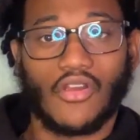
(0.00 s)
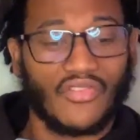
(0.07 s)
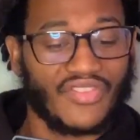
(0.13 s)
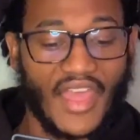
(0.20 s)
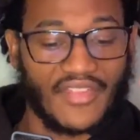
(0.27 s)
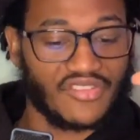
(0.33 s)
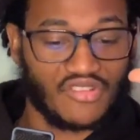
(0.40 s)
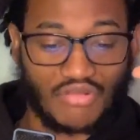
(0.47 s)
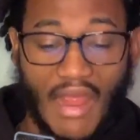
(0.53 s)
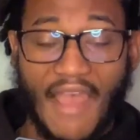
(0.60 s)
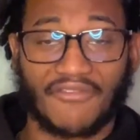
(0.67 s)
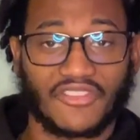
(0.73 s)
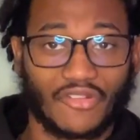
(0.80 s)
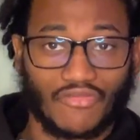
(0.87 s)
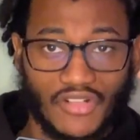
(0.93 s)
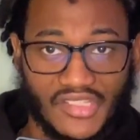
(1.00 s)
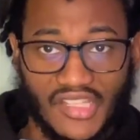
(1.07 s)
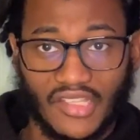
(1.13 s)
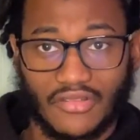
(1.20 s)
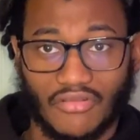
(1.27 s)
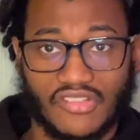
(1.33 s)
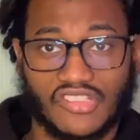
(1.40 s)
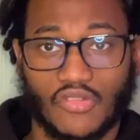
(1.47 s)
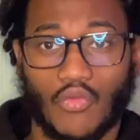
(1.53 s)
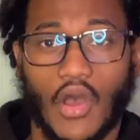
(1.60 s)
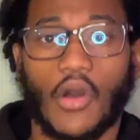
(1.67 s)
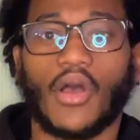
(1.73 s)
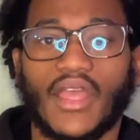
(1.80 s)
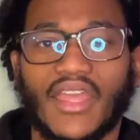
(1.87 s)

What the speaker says: that drafted ridiculously well.